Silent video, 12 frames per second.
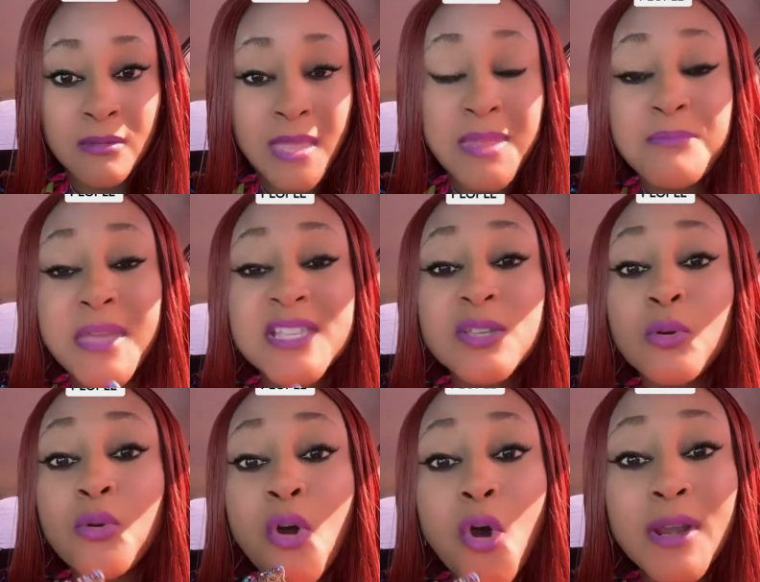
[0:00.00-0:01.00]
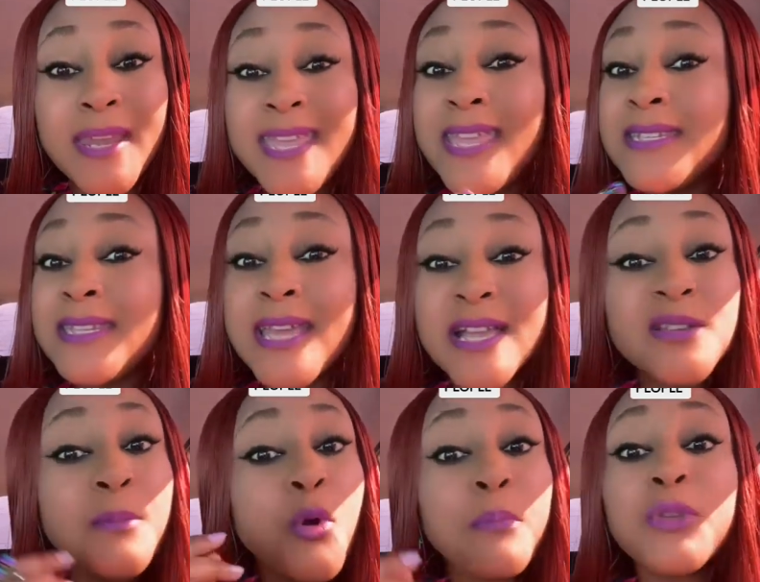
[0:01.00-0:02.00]
it makes you look ugly. ET has
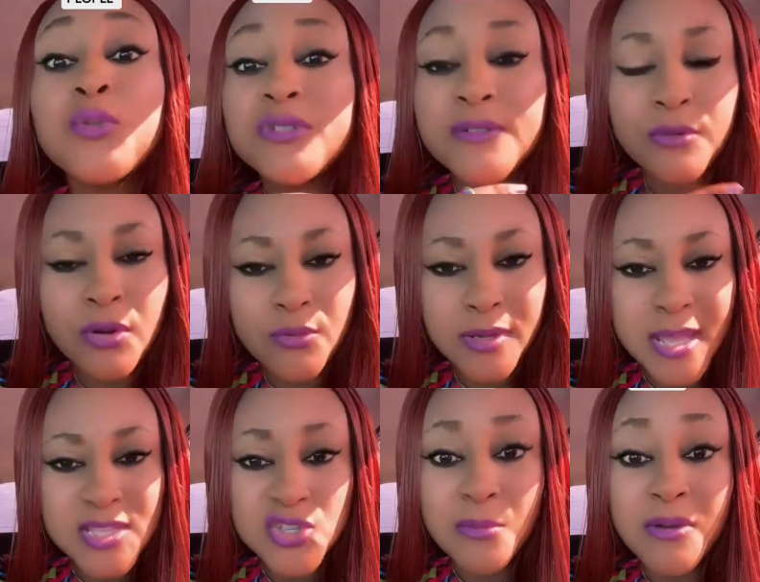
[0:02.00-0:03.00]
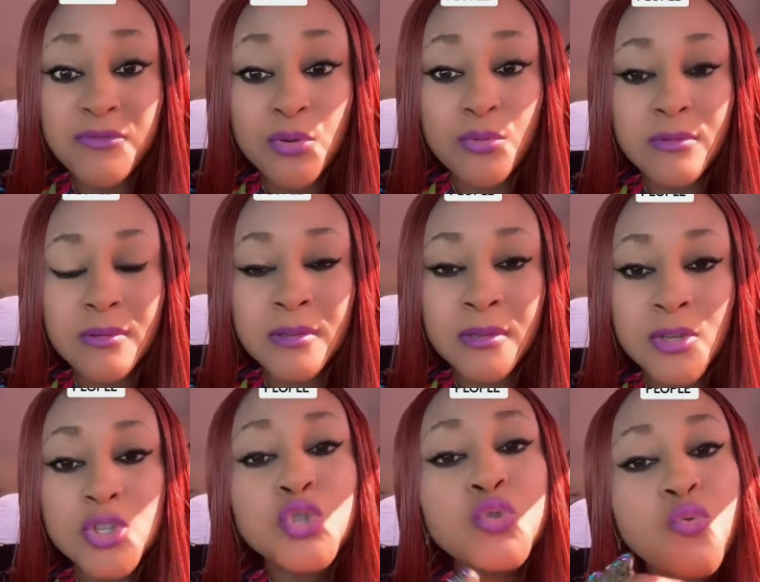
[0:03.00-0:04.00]
a more beautiful look than some of you.
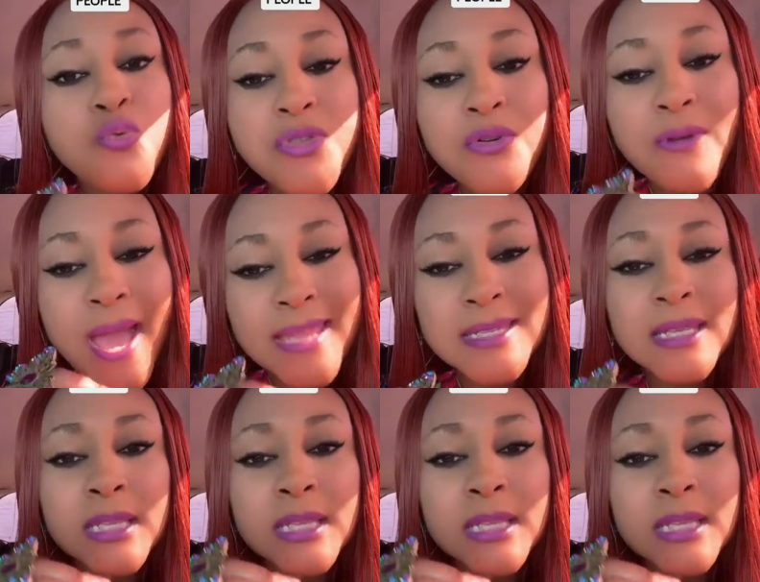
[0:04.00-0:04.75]
Do the right